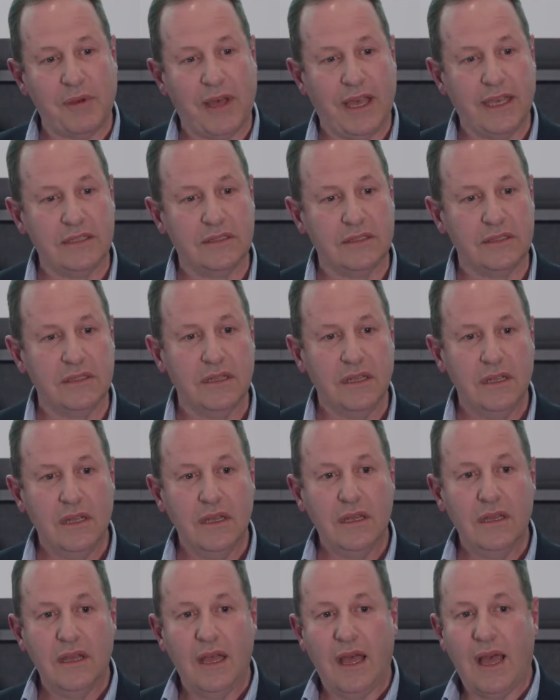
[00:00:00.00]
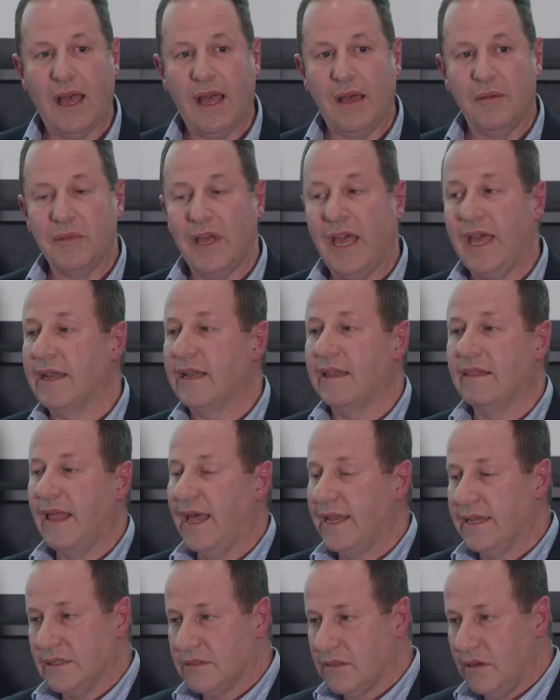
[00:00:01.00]
patient at a
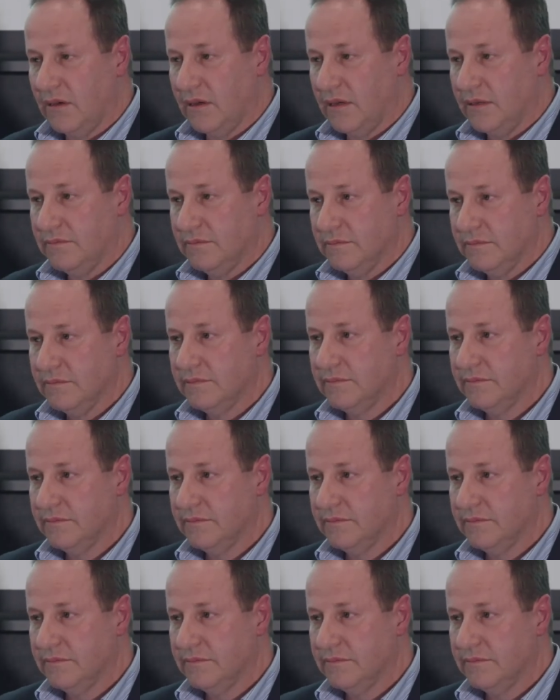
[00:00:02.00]
later time.